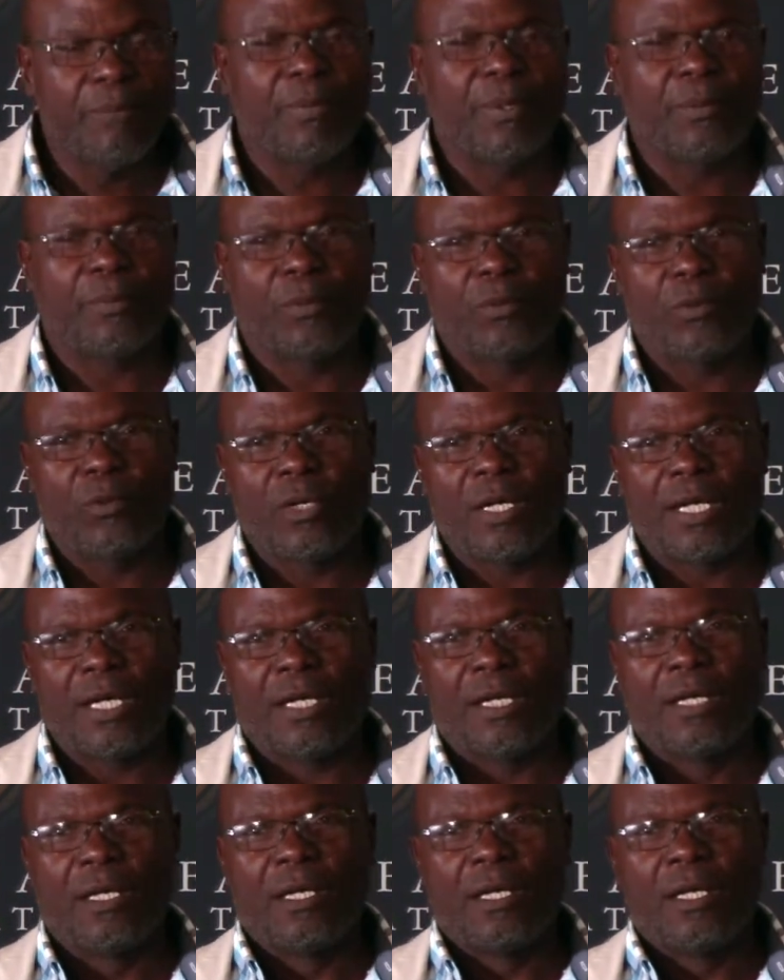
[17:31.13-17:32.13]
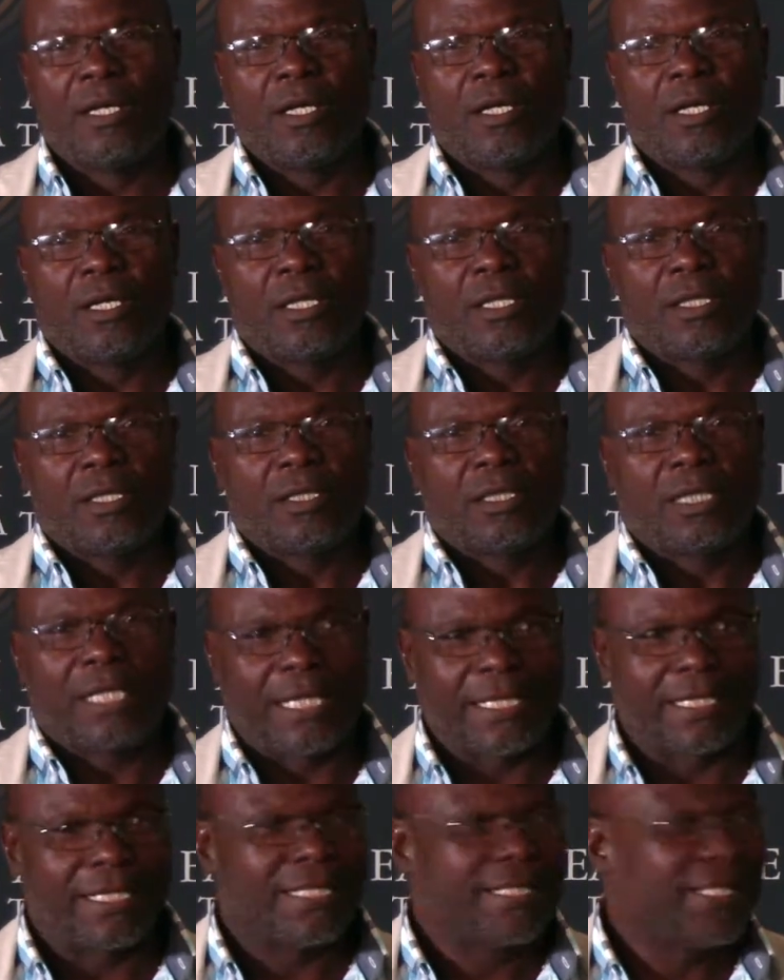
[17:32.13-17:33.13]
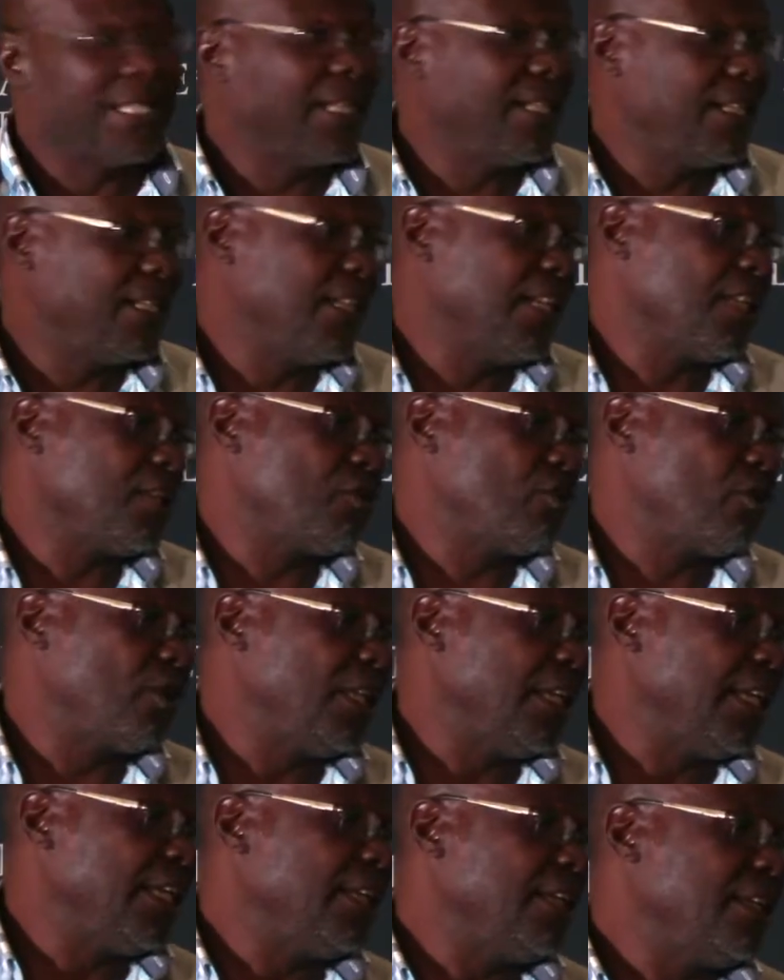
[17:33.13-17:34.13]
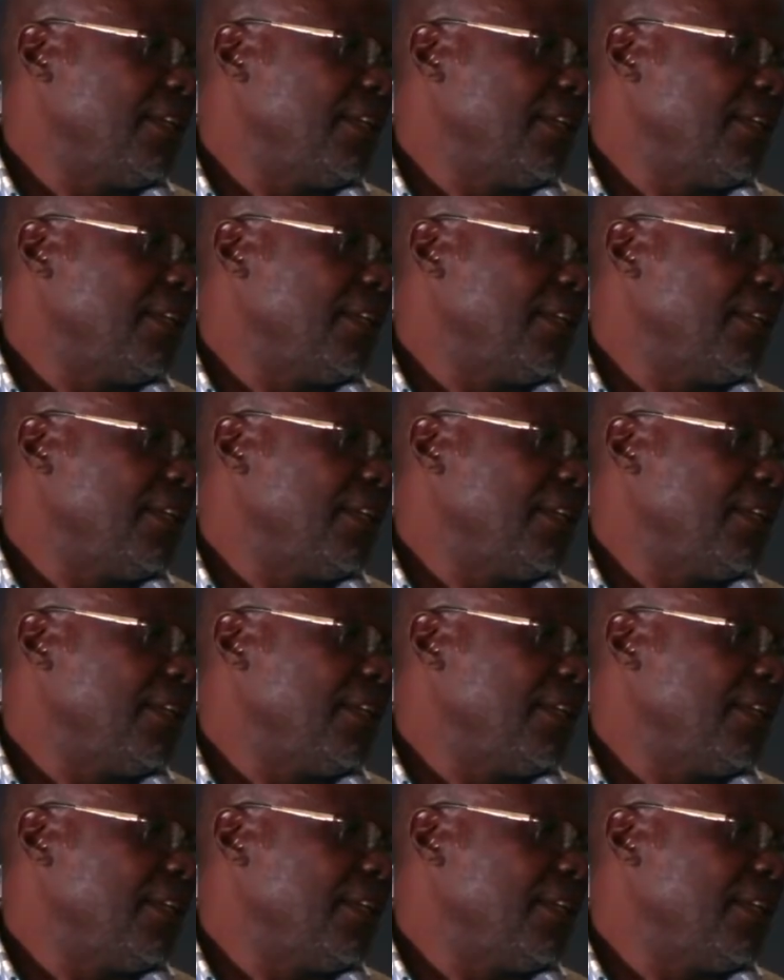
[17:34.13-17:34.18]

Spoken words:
people who are traditional leaders today